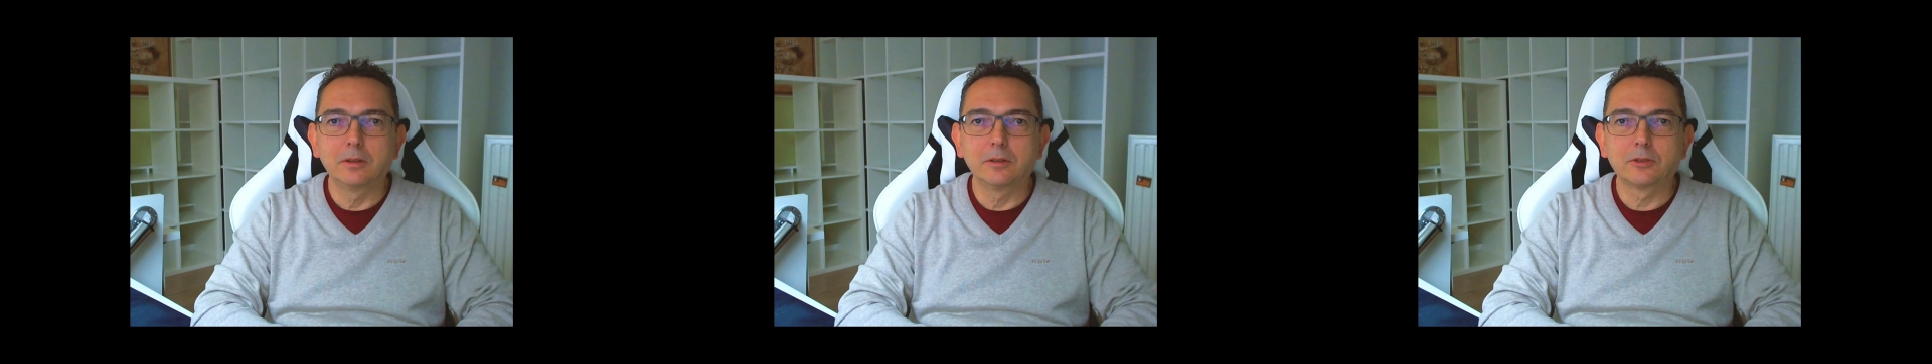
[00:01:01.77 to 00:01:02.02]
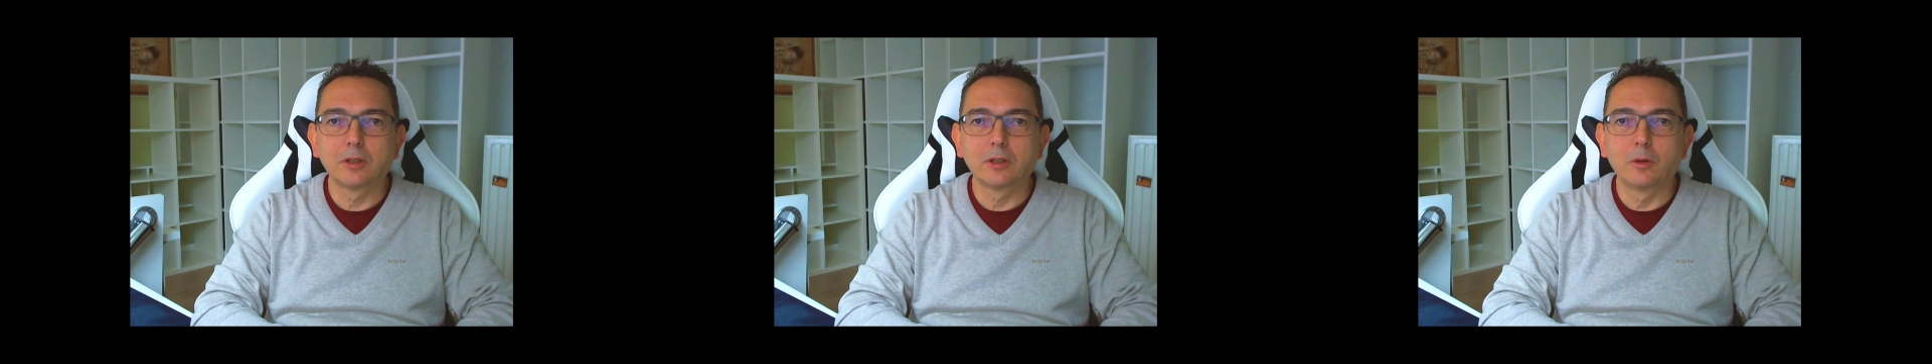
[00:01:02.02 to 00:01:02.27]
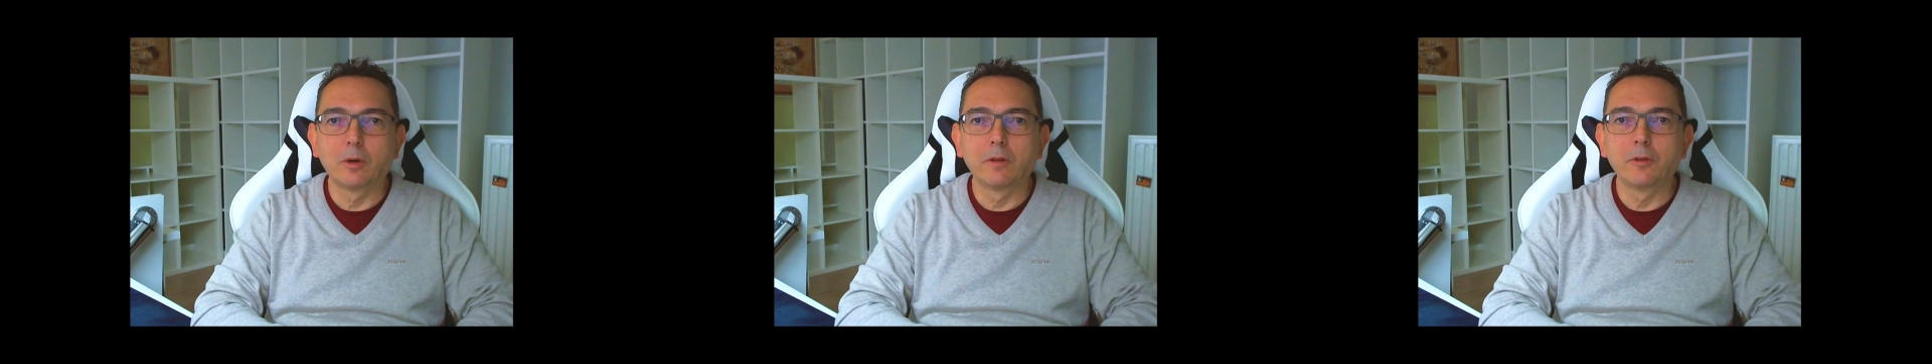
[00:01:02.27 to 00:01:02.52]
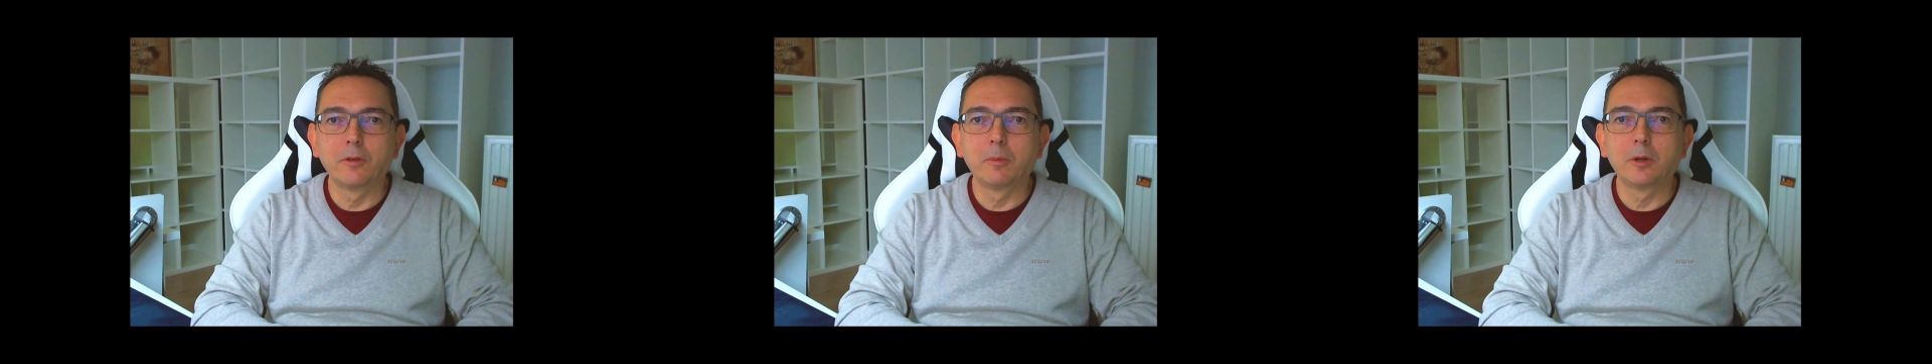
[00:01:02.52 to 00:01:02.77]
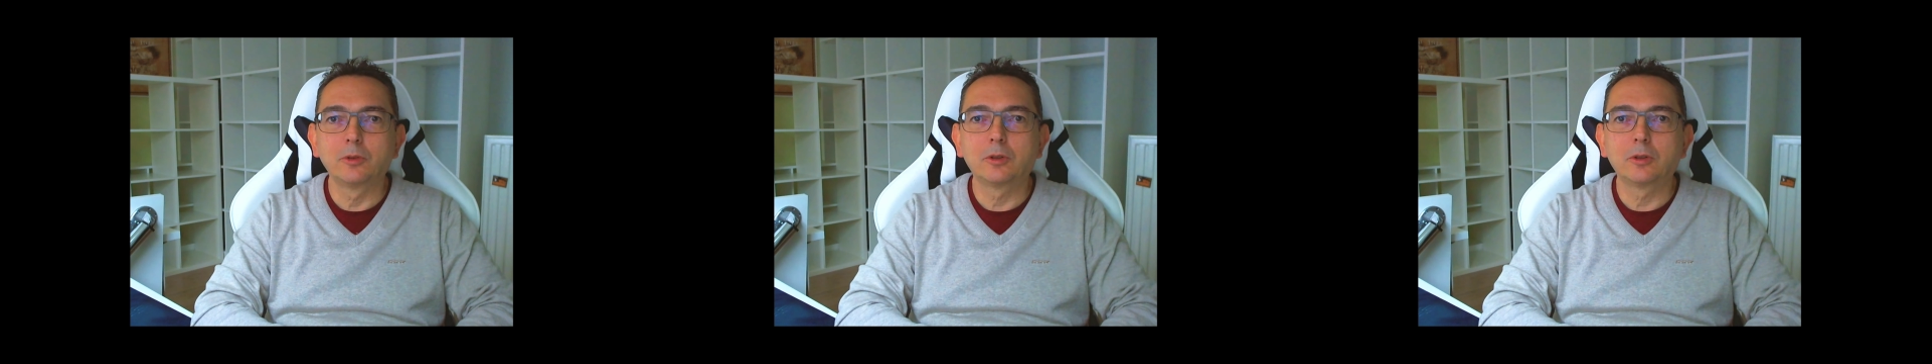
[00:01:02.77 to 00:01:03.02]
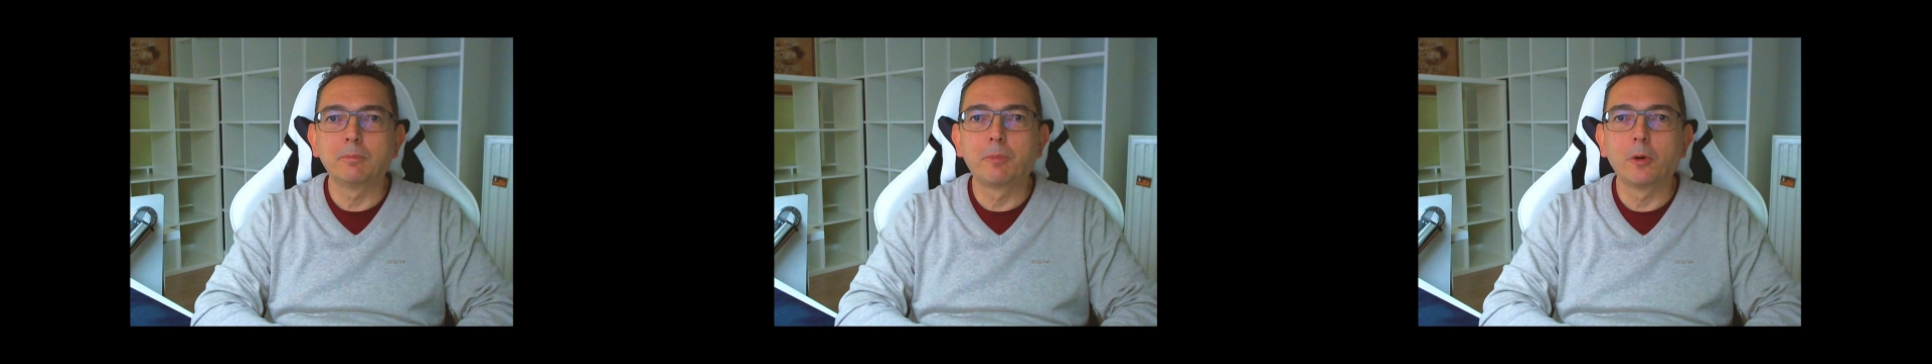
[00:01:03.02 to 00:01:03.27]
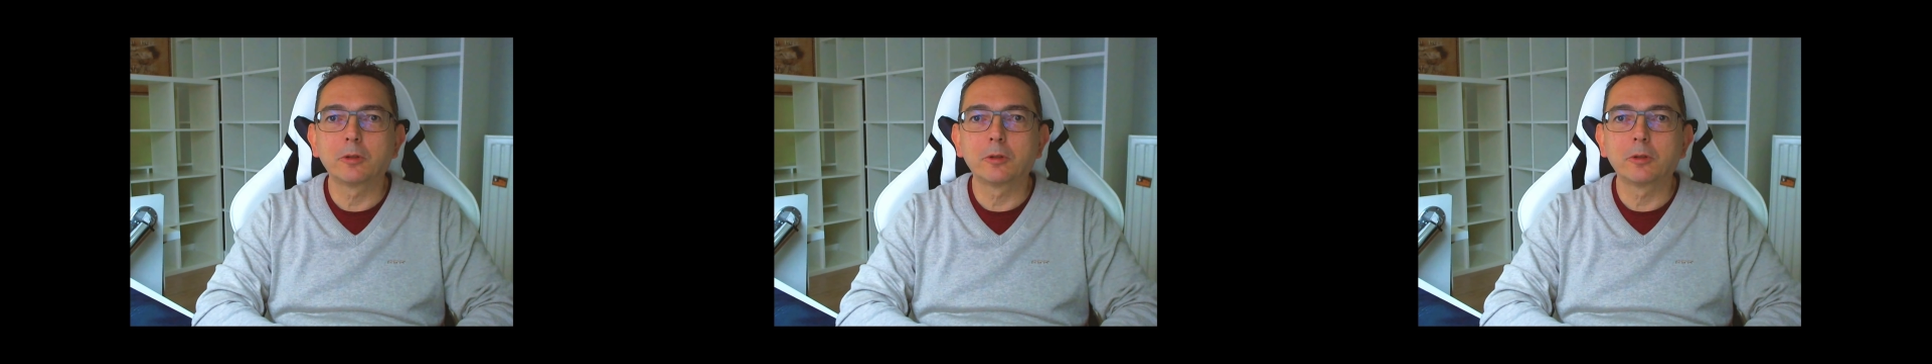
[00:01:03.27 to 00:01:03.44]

So one of the most important